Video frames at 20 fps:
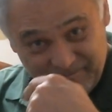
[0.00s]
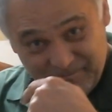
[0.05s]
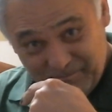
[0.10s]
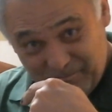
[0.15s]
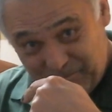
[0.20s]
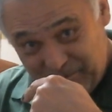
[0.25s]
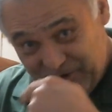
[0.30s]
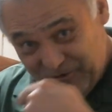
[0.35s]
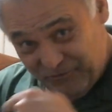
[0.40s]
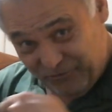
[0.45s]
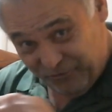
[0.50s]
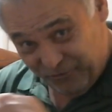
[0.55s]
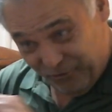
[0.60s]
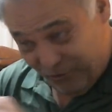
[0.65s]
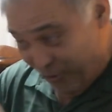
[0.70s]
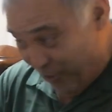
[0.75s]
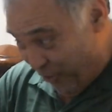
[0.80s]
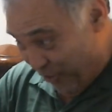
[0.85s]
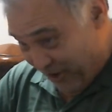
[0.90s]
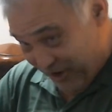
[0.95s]

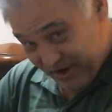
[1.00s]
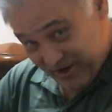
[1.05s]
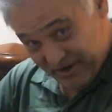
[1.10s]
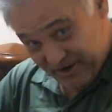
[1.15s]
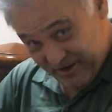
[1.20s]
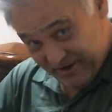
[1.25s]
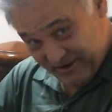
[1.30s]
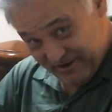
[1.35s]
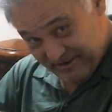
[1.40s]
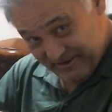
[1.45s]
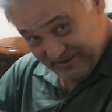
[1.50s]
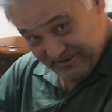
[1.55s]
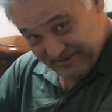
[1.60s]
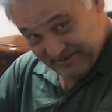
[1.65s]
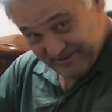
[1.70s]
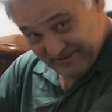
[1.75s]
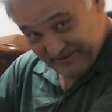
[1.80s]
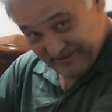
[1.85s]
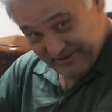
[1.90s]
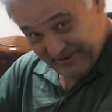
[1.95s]
before
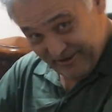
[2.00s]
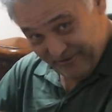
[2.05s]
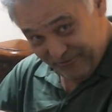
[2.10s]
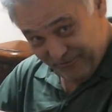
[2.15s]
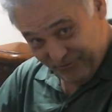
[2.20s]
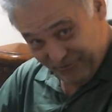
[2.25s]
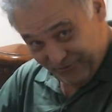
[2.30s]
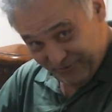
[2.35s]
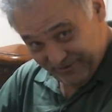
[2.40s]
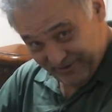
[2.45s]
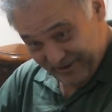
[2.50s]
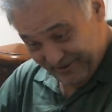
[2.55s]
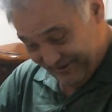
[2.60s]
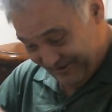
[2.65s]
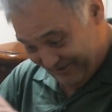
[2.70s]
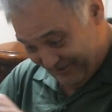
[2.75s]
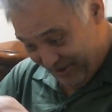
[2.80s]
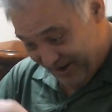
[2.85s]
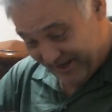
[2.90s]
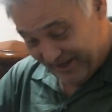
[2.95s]
the
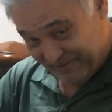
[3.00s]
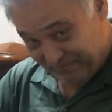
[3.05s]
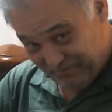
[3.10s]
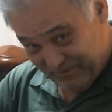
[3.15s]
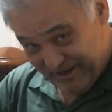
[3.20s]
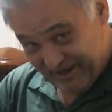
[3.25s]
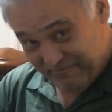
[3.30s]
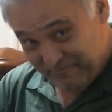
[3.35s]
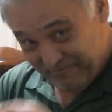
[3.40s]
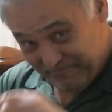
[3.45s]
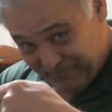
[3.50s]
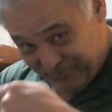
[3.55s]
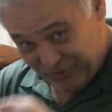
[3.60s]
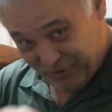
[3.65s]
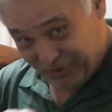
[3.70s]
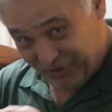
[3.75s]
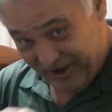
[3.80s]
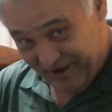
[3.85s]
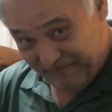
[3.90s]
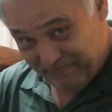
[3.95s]
rocket B
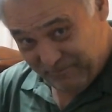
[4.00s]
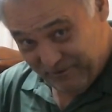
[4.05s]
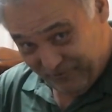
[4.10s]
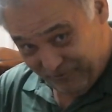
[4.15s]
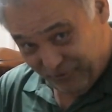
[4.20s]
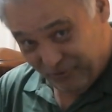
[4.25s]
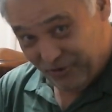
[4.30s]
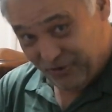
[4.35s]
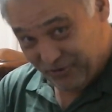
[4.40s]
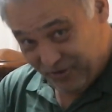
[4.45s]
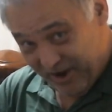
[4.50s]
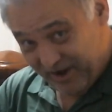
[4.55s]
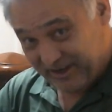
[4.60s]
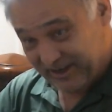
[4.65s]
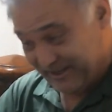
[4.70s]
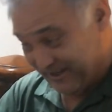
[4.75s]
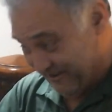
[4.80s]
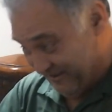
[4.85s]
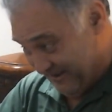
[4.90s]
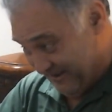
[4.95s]
took off before rocket